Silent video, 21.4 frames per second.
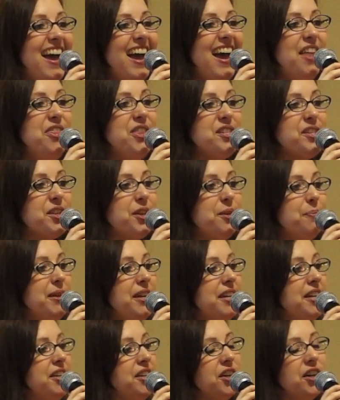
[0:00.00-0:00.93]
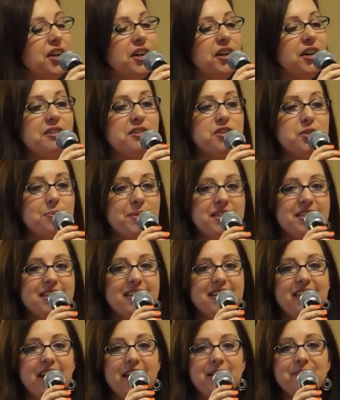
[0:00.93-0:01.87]
And this could be an encouragement
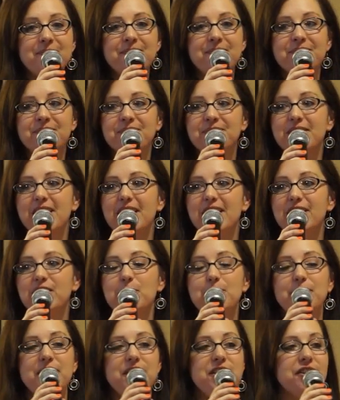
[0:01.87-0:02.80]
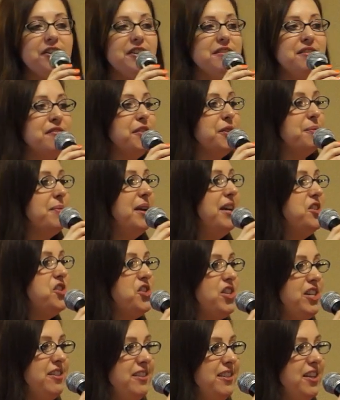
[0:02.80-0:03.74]
to them. It could be your
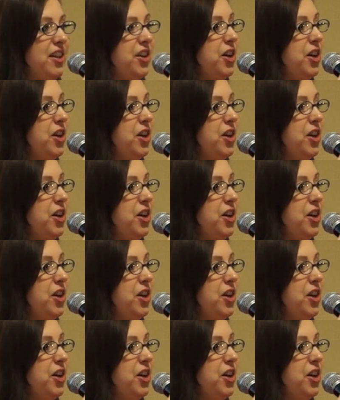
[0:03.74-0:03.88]
information.